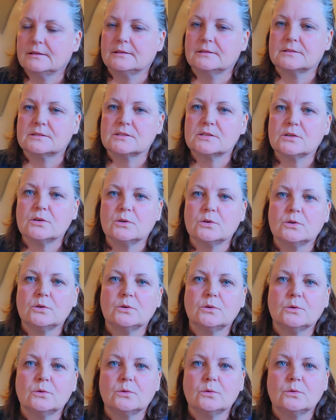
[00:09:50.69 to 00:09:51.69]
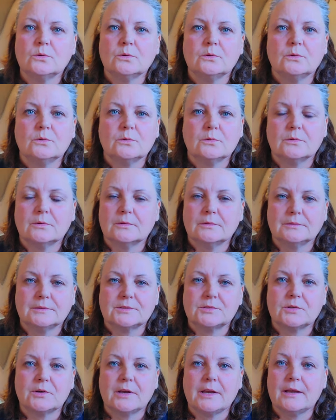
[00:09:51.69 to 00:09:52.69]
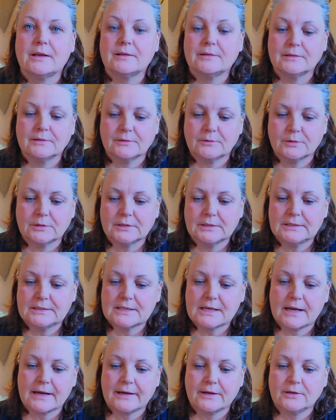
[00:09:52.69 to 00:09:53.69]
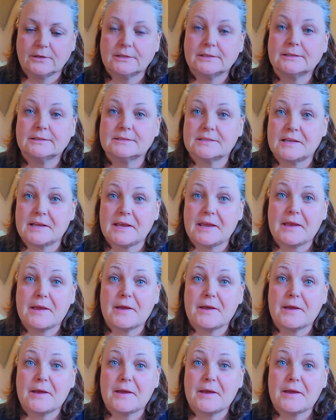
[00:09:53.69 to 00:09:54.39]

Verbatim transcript: So, sorry I look really tired, because I